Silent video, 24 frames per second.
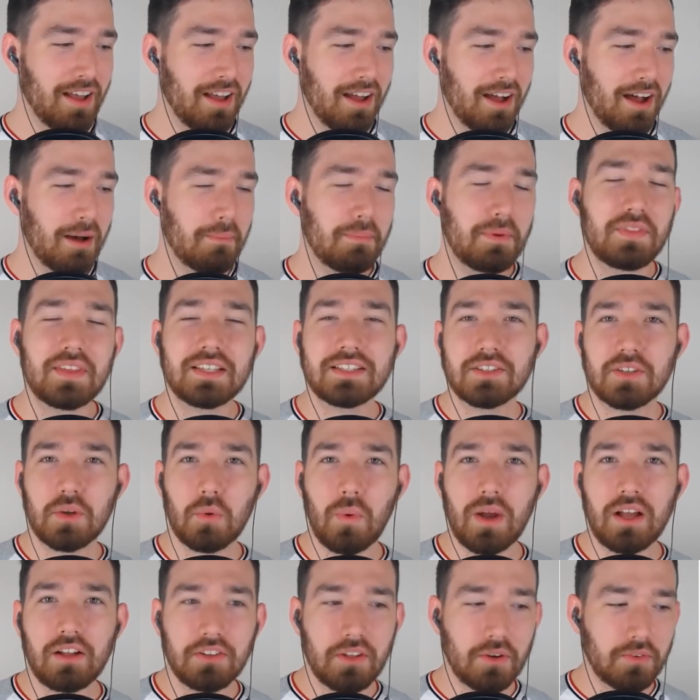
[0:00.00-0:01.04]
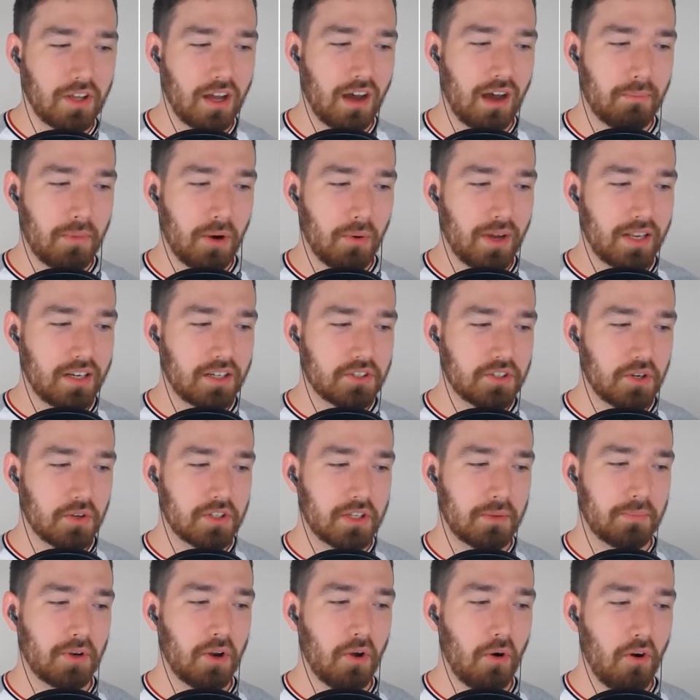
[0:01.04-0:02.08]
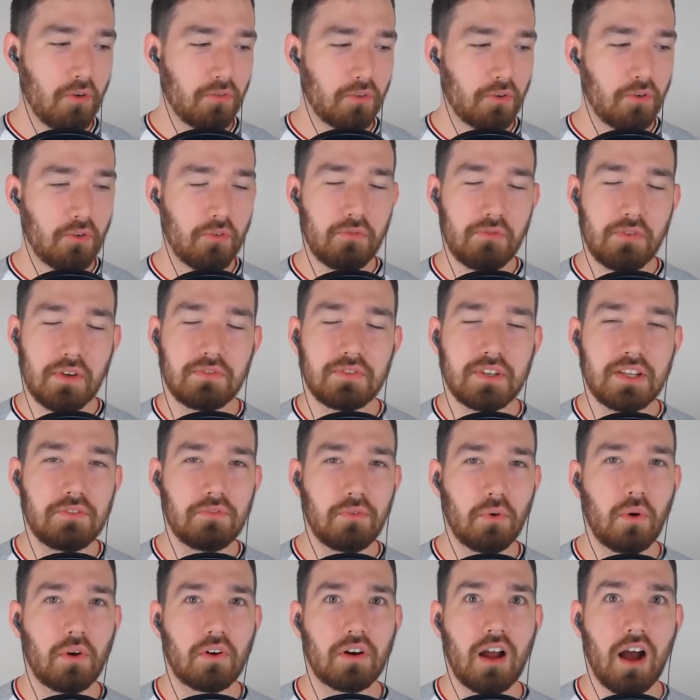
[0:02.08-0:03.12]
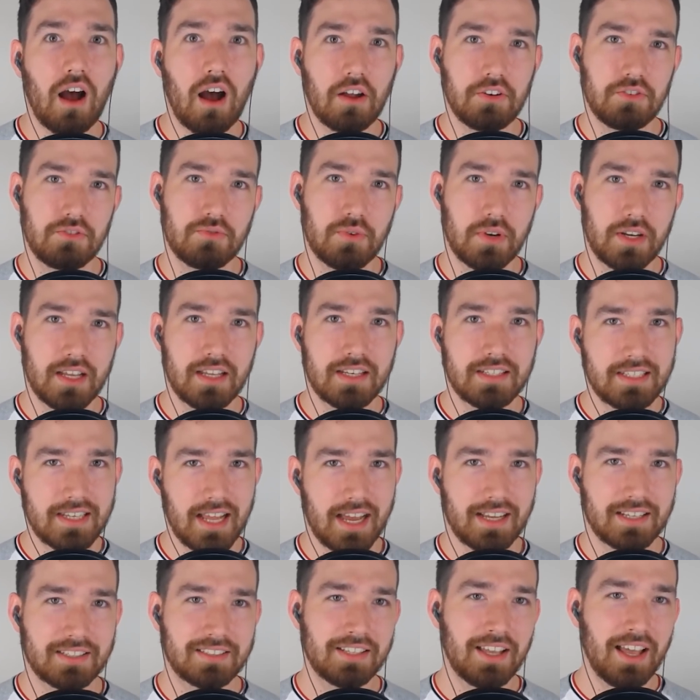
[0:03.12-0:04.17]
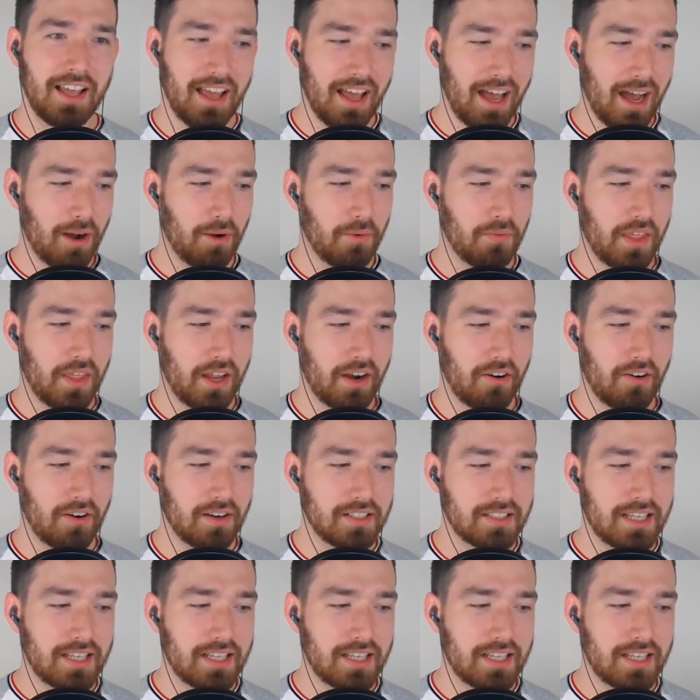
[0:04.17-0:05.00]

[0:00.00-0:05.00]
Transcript: but this is a well-known combo, and it shows up in over 5,400 decks out there.